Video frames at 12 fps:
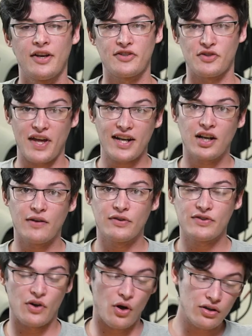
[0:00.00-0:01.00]
So that
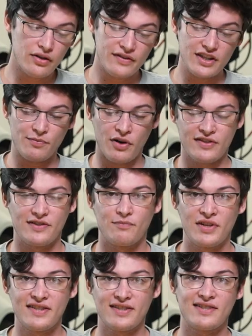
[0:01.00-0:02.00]
covers all of these parts
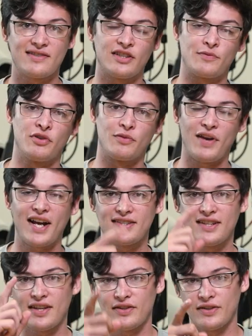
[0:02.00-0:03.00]
and pieces. Let's put it
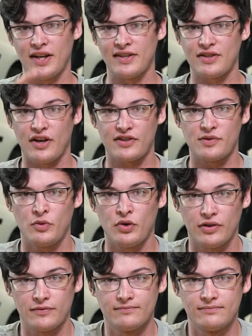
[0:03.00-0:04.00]
back together and talk some more.